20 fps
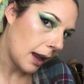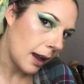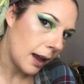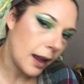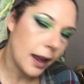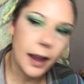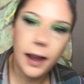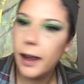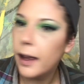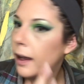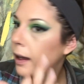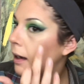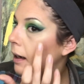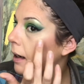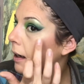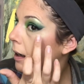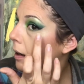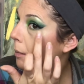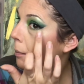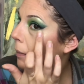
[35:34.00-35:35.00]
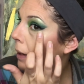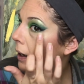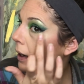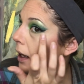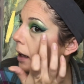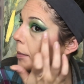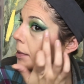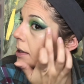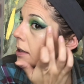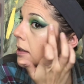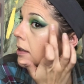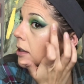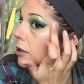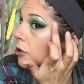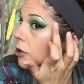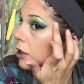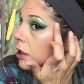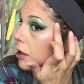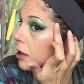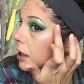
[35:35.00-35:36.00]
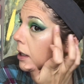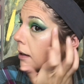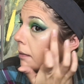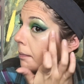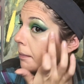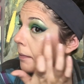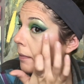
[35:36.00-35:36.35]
And my name is Gigi,